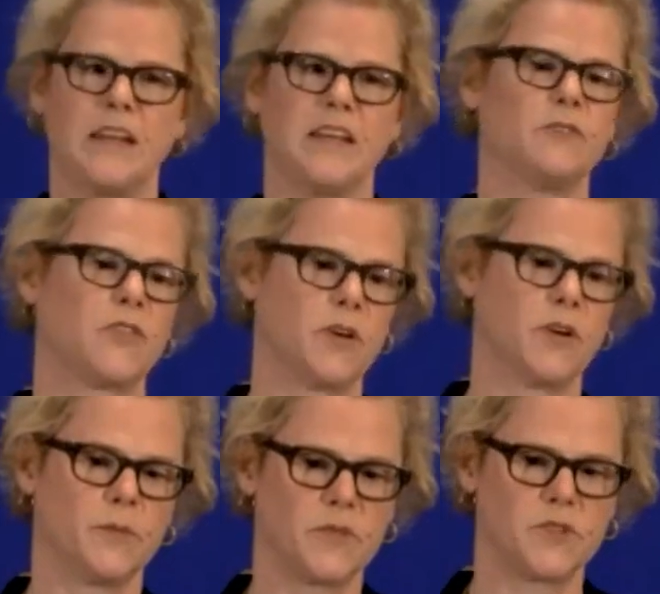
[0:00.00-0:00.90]
Many of
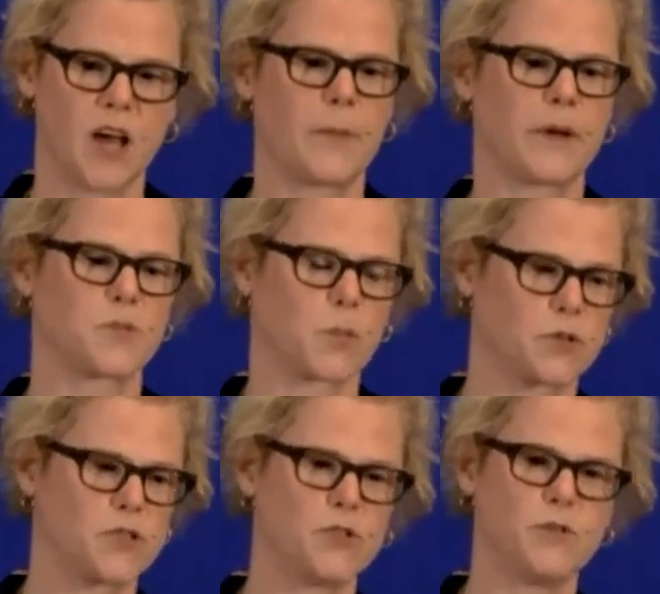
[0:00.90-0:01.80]
the topics
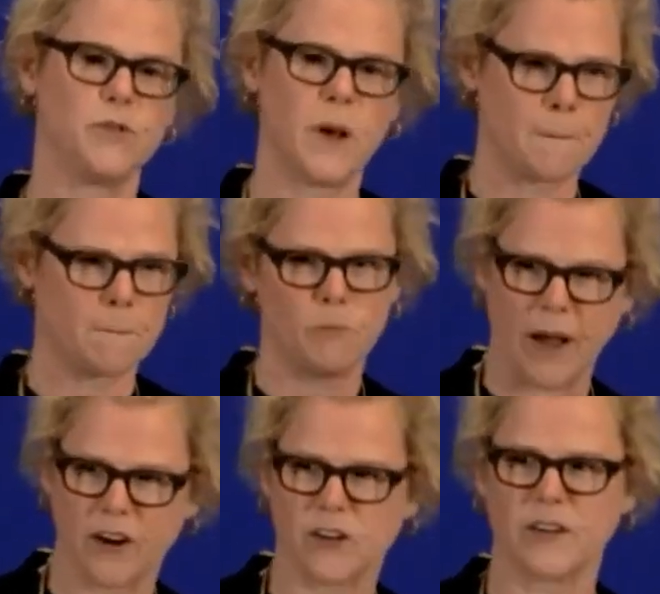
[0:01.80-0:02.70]
pursued
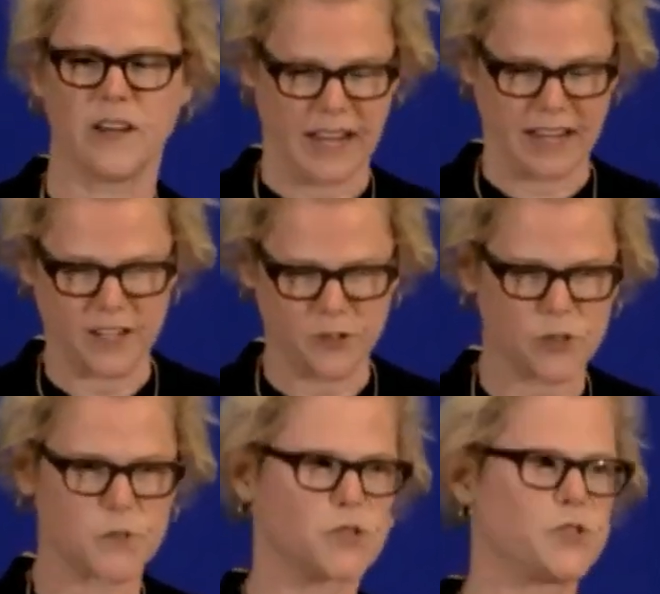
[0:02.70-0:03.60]
by our and, and
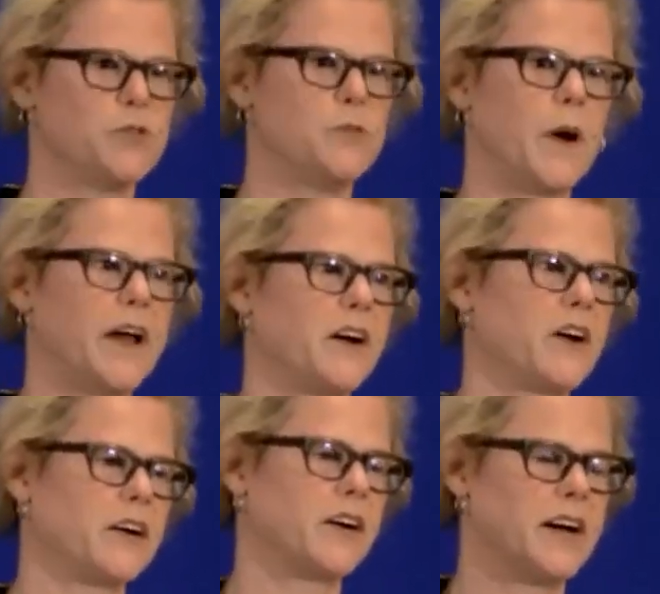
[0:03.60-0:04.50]
interests pursued by
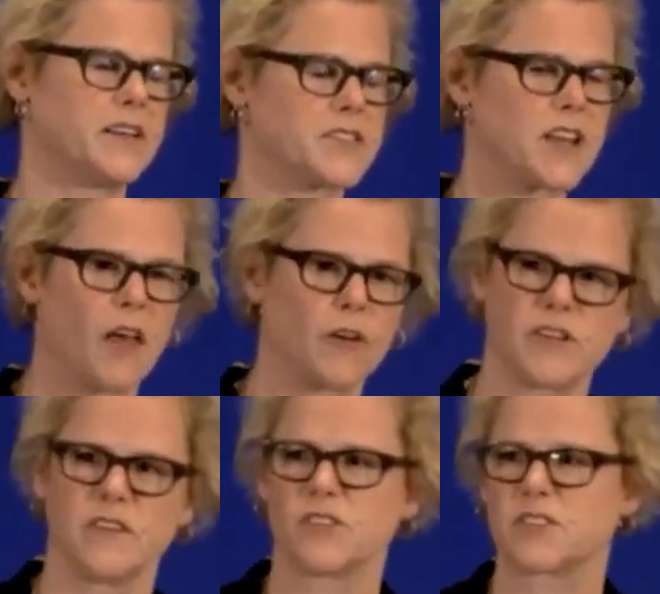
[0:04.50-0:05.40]
our uh,
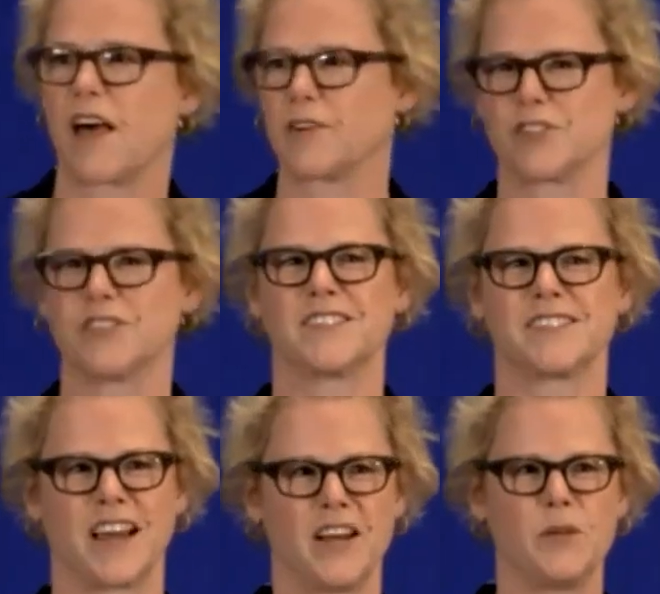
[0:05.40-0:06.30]
scholars in the Scholars in
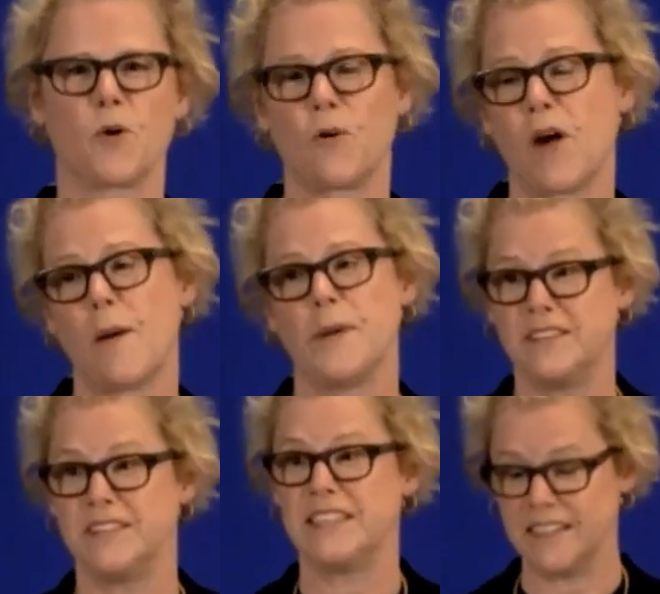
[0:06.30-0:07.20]
Society program,
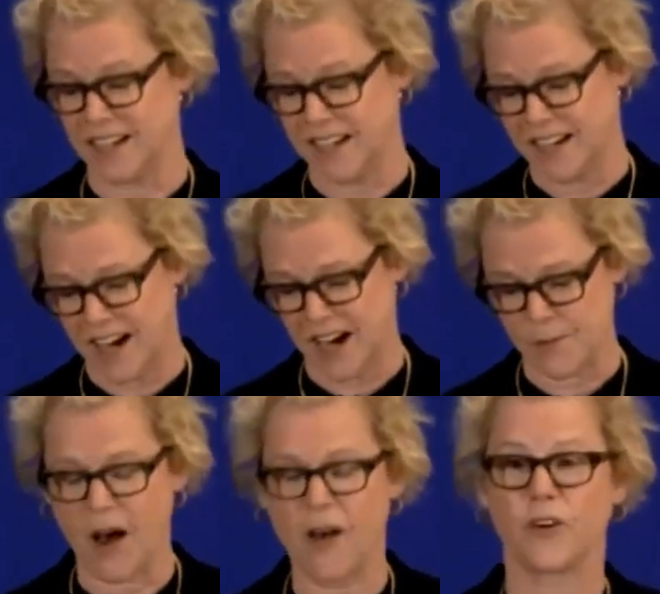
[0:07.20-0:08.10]
and indeed
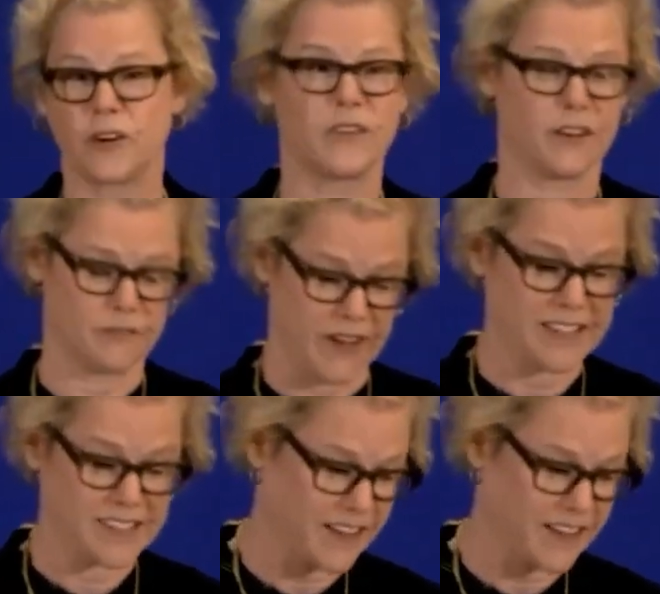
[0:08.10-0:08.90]
um, other uh,